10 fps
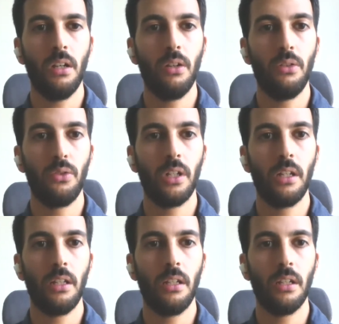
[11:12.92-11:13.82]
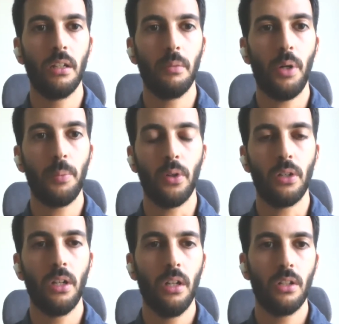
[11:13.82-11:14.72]
really
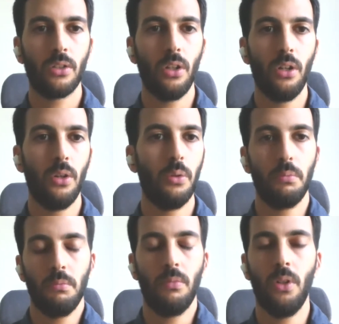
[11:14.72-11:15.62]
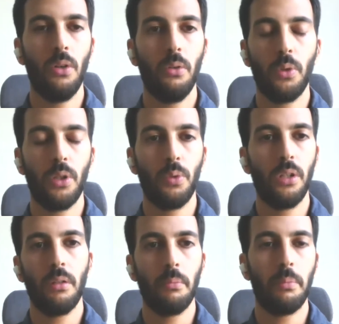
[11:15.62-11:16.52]
popular. So no,
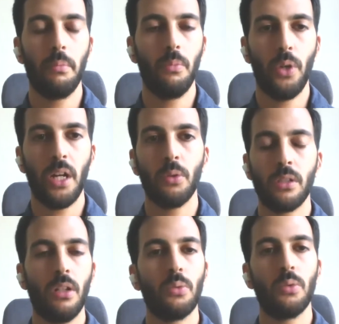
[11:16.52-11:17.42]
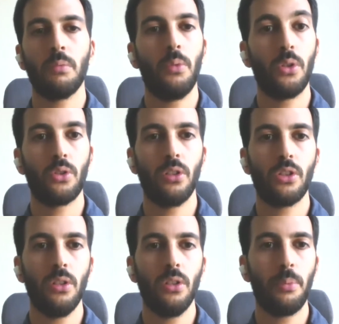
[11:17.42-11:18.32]
what I was taught was a more
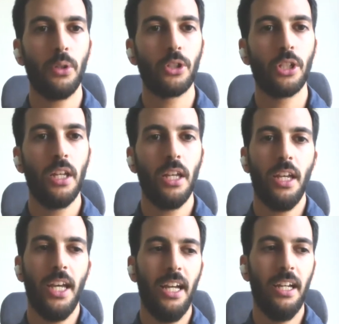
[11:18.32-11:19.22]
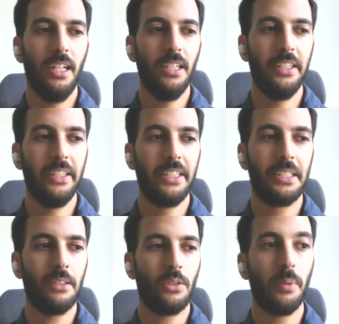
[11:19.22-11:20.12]
traditional approach, and
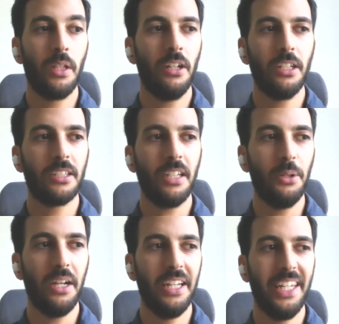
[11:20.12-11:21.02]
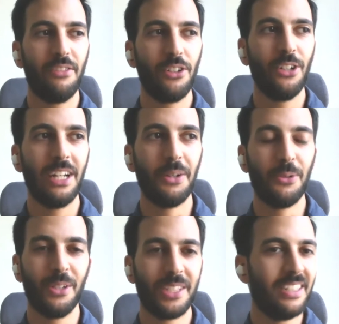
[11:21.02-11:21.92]
to be honest, I never really
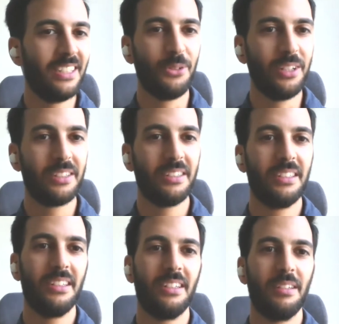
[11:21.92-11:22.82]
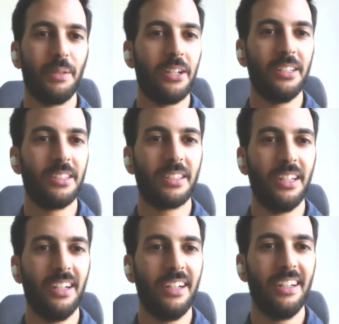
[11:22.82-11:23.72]
was into it because
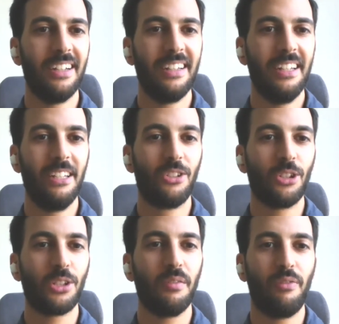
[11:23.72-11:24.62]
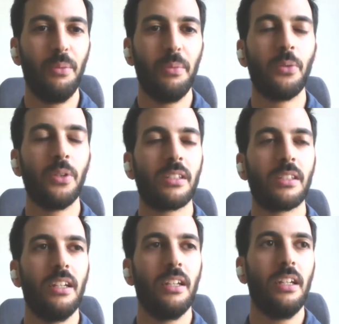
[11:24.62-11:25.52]
it just for me it
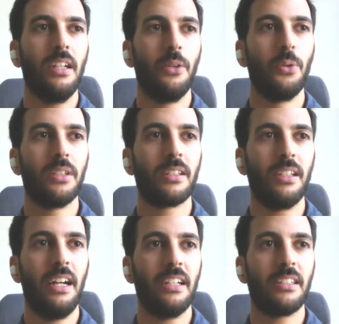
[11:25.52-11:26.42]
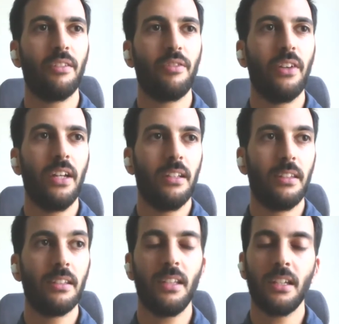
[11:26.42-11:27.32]
was as if
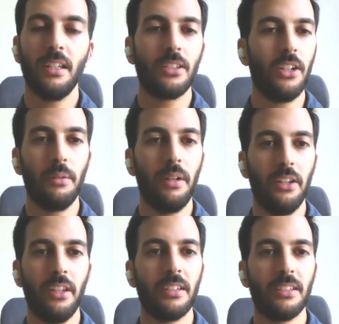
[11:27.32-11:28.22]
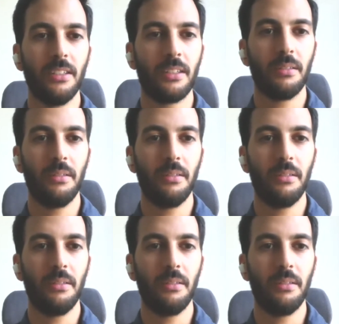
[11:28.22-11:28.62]
these techniques are there since